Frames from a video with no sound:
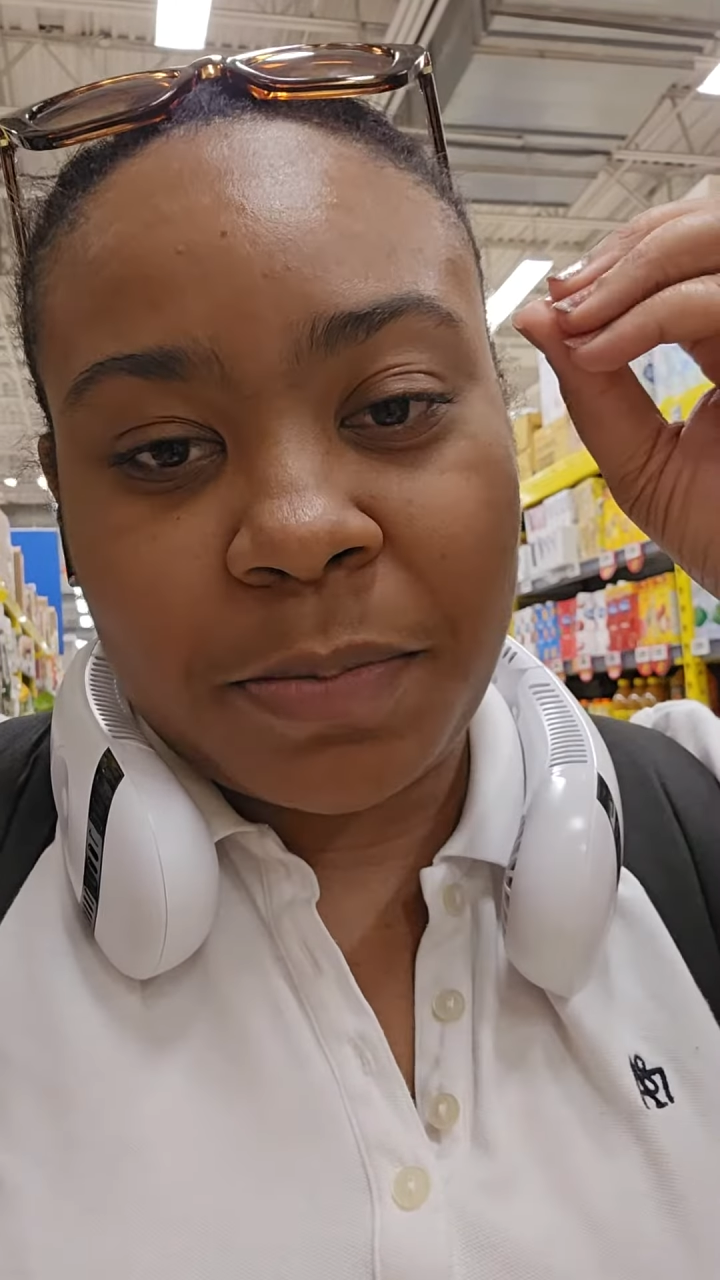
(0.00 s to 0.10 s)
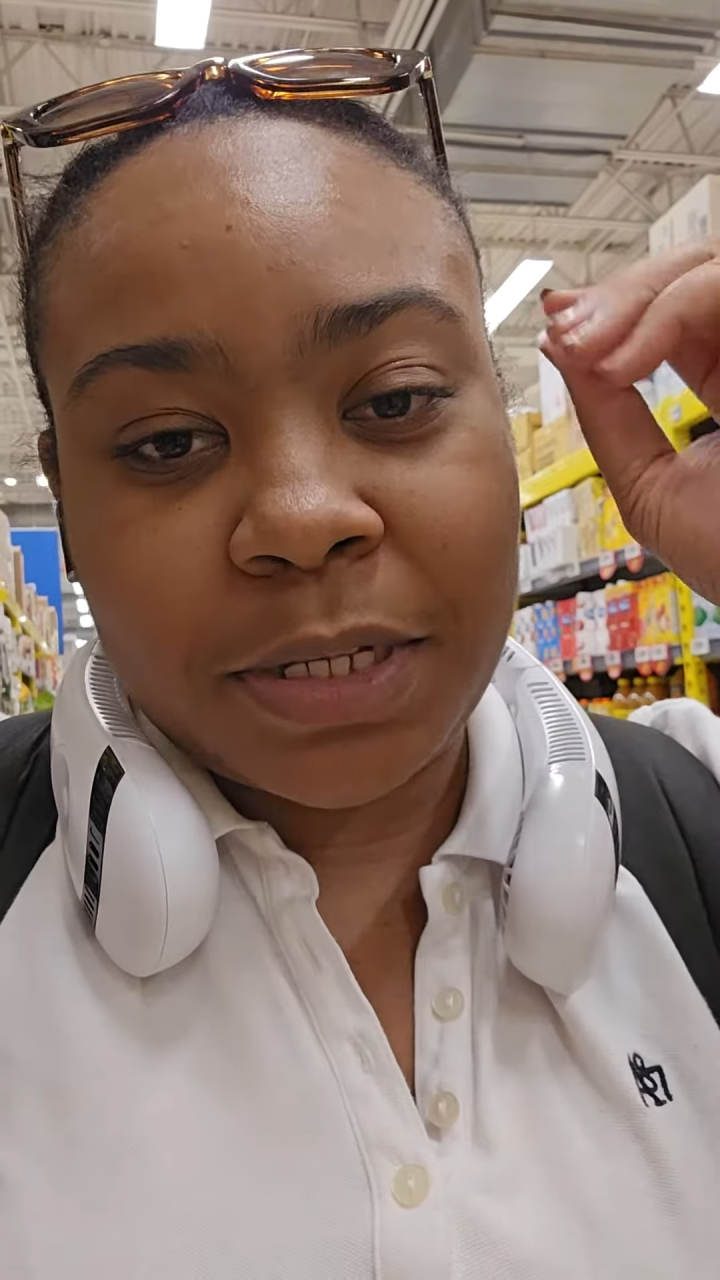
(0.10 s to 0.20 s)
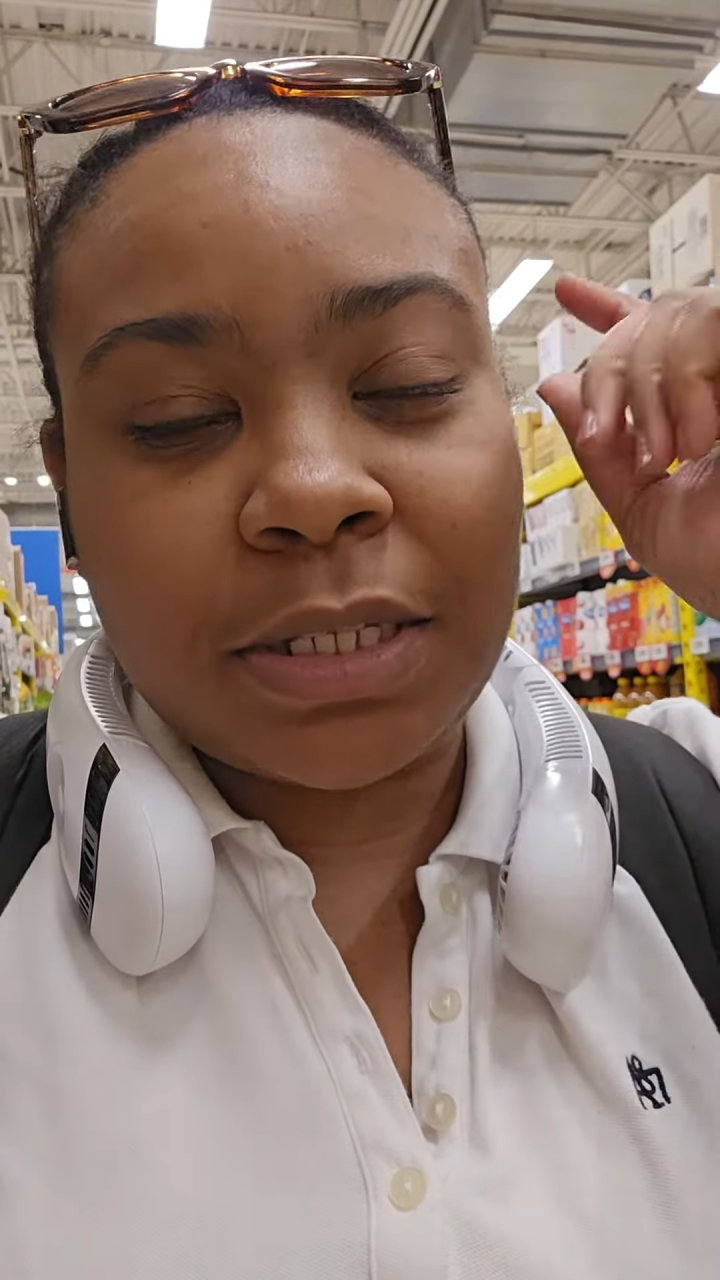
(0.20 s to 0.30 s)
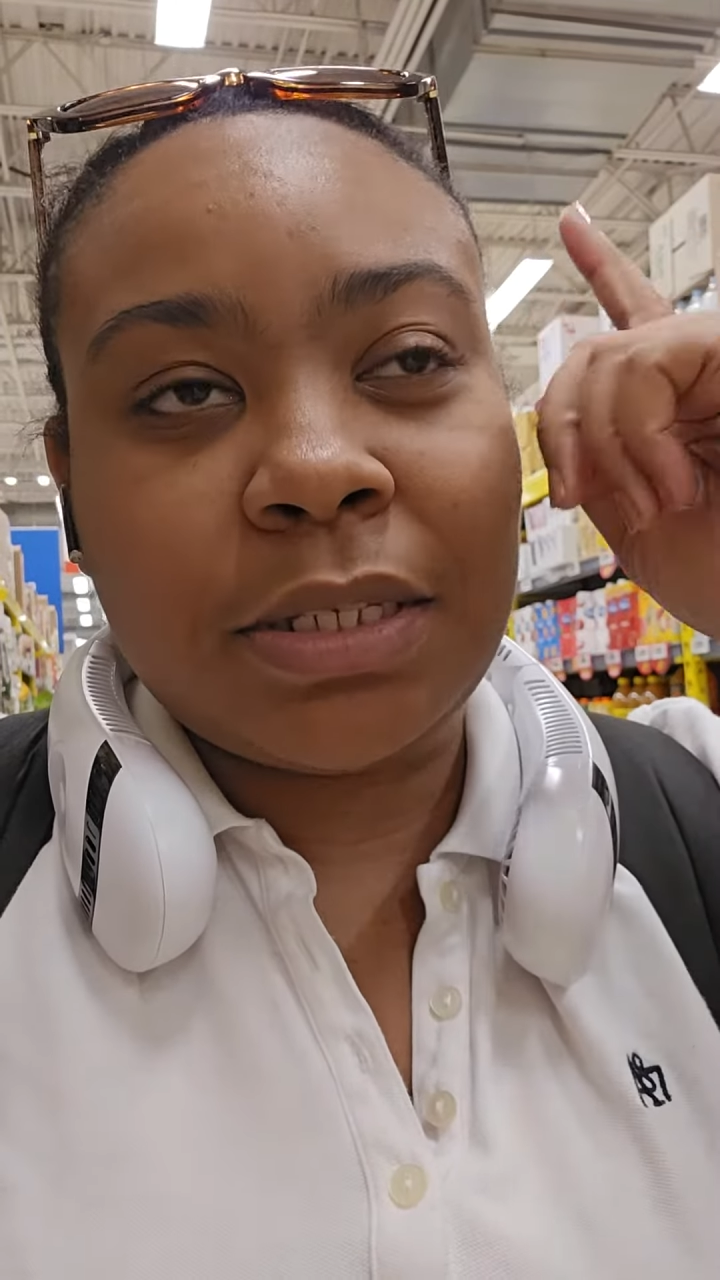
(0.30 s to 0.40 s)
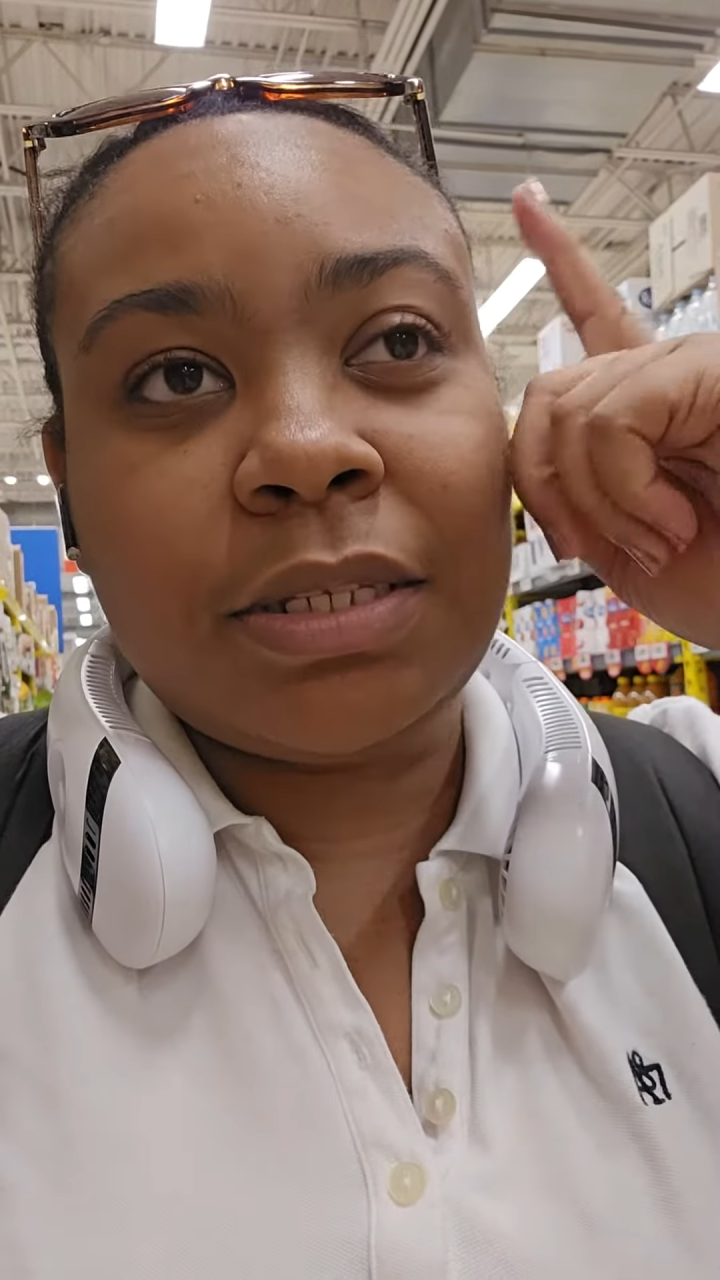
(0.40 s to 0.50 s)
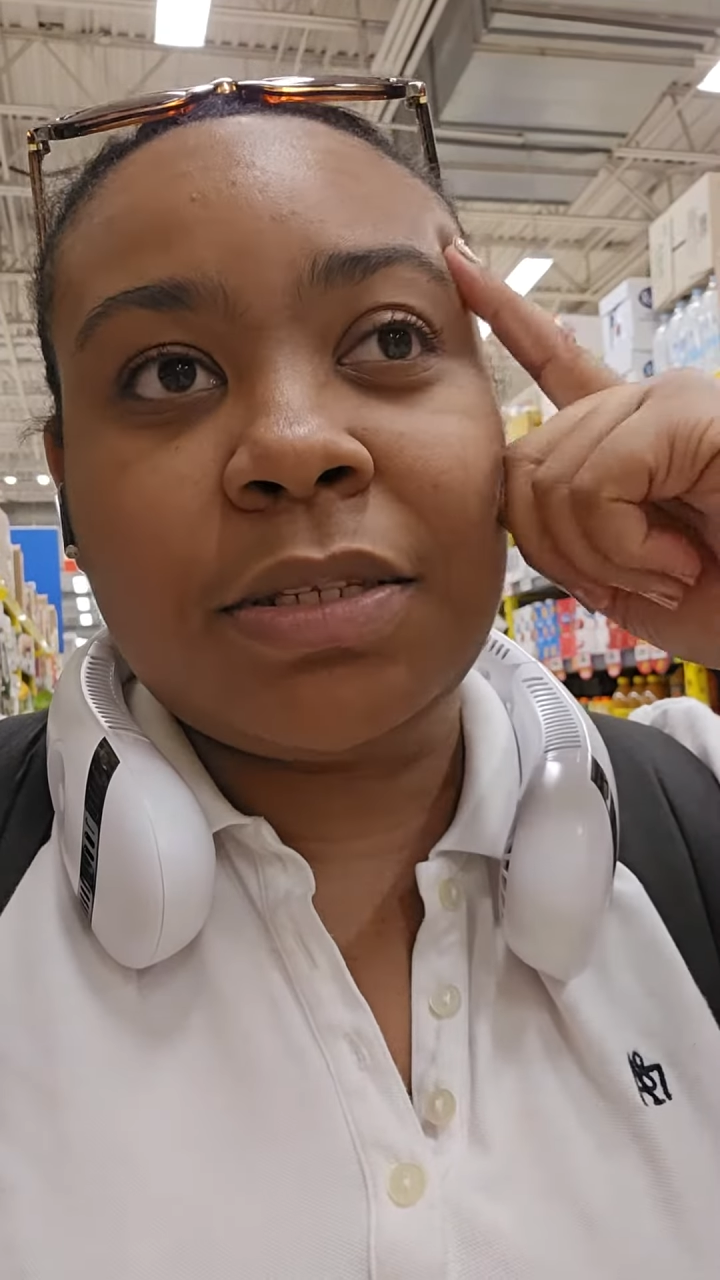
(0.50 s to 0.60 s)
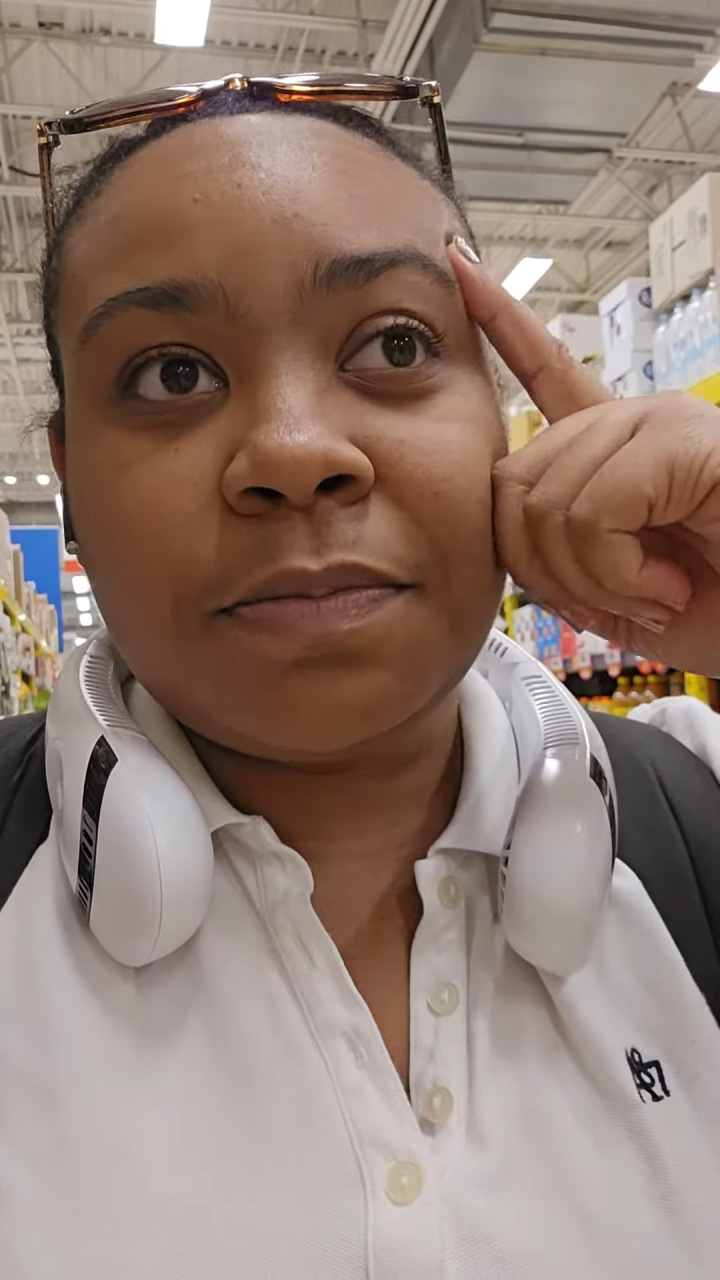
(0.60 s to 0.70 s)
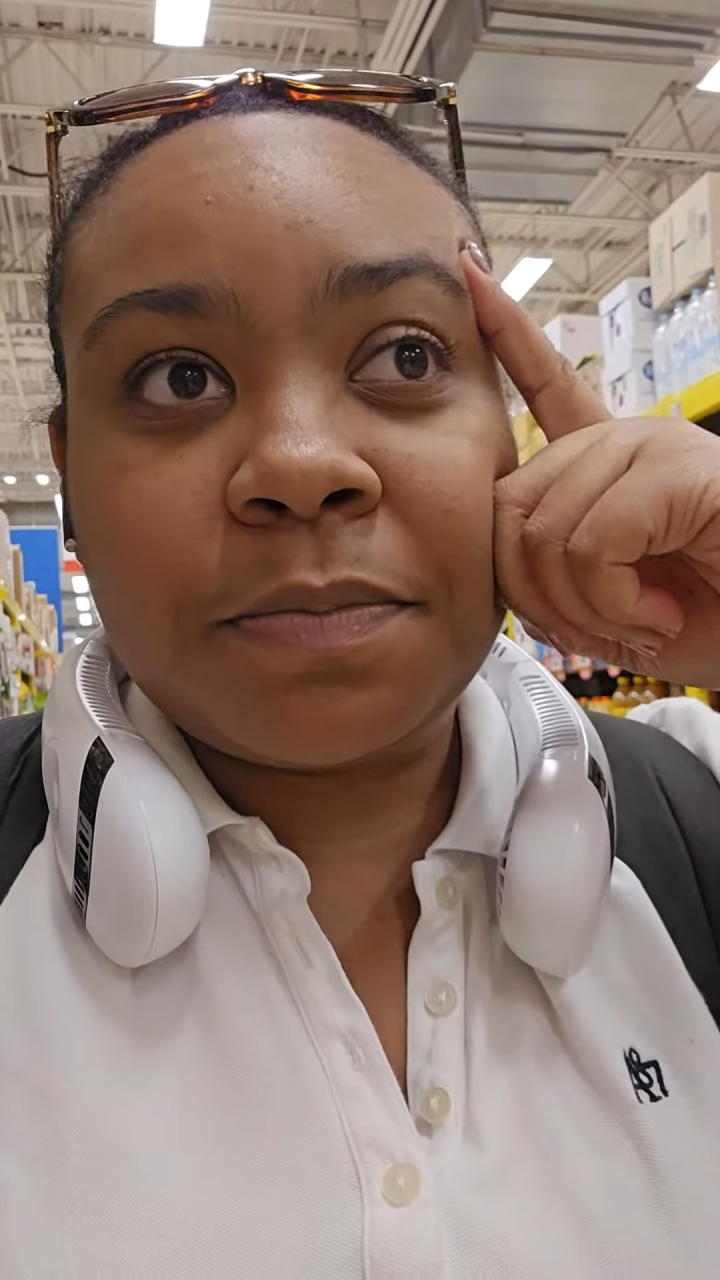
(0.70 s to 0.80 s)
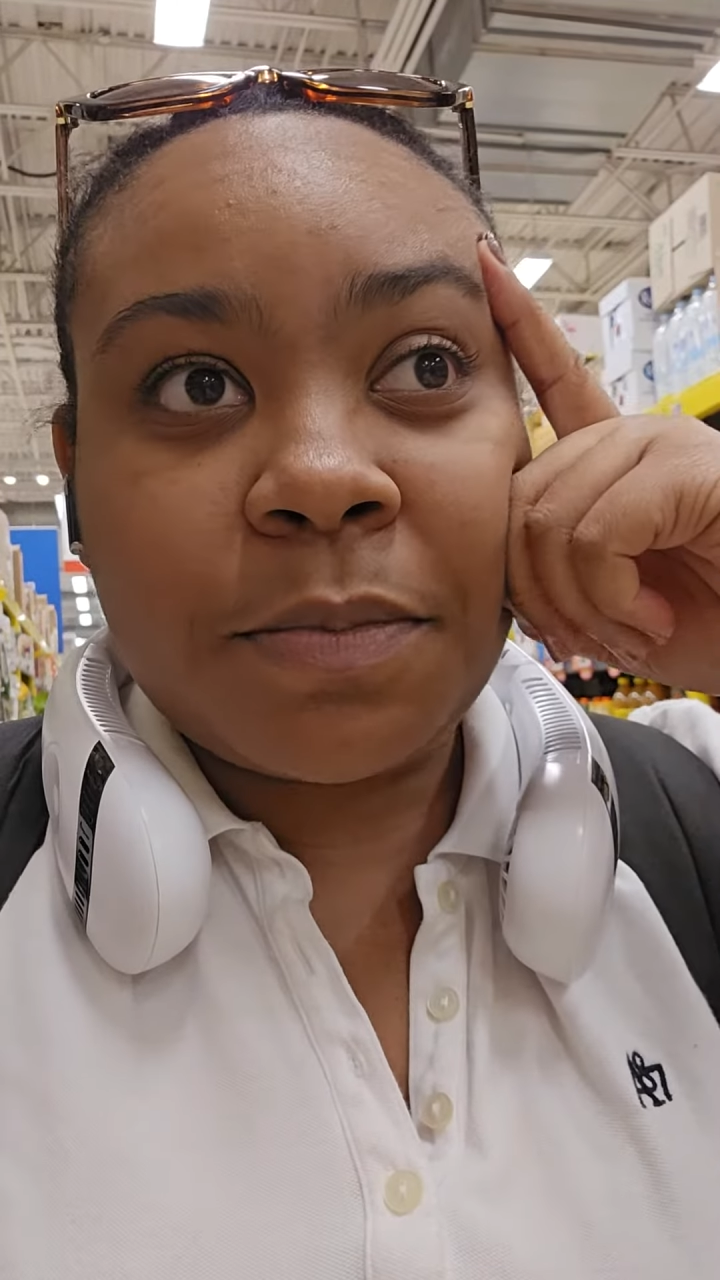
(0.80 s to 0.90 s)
patties.